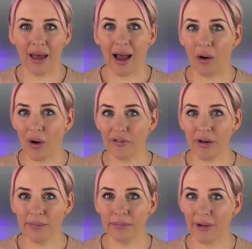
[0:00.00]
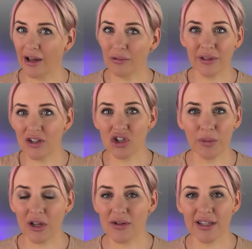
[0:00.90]
However, I don't think you should
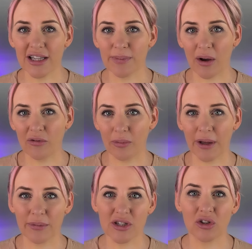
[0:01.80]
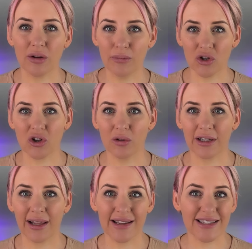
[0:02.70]
be using these powerful pigments on your much older
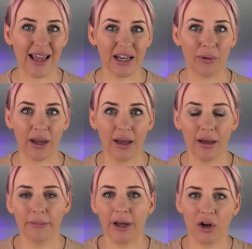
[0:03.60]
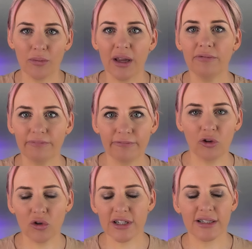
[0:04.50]
clients anyway. I don't mean
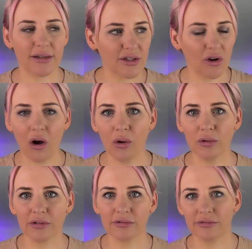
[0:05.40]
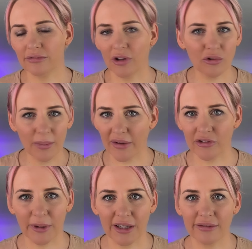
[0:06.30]
40s, it's not old, don't come
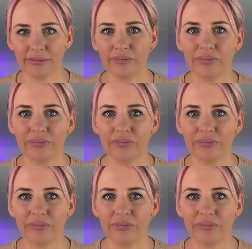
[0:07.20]
after me.